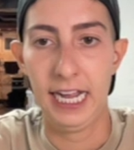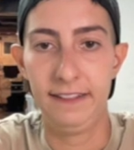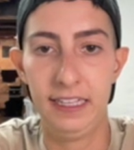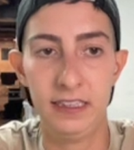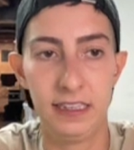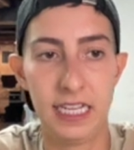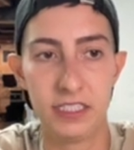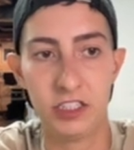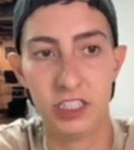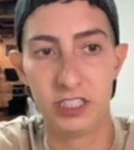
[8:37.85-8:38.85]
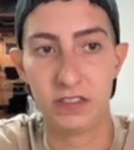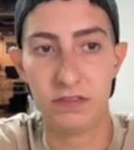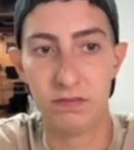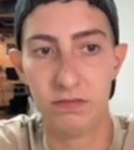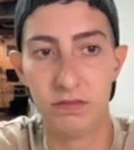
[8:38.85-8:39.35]
And then let's just
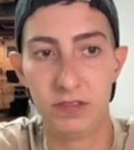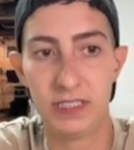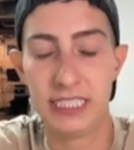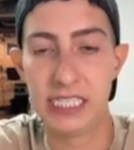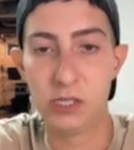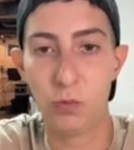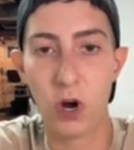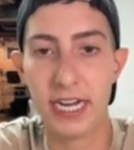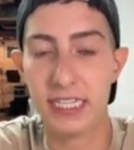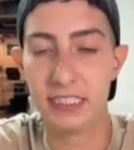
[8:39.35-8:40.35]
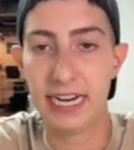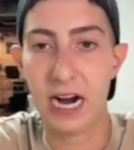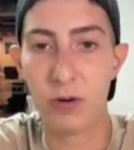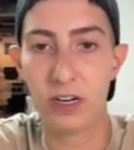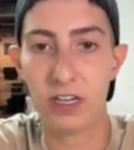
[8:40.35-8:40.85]
see what does
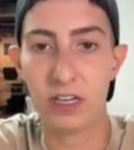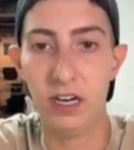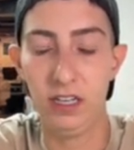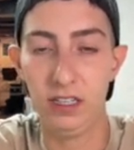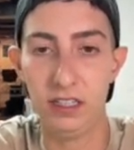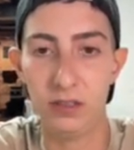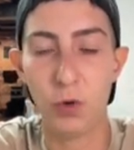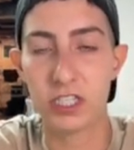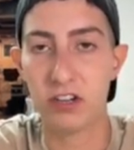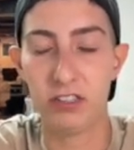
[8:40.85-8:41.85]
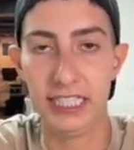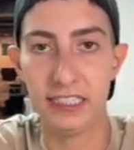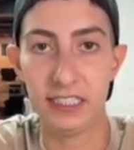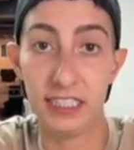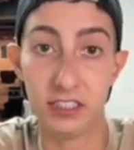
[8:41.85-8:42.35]
our
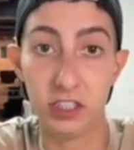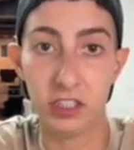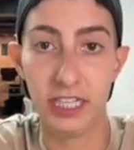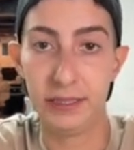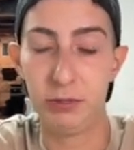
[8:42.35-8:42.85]
linked list look like.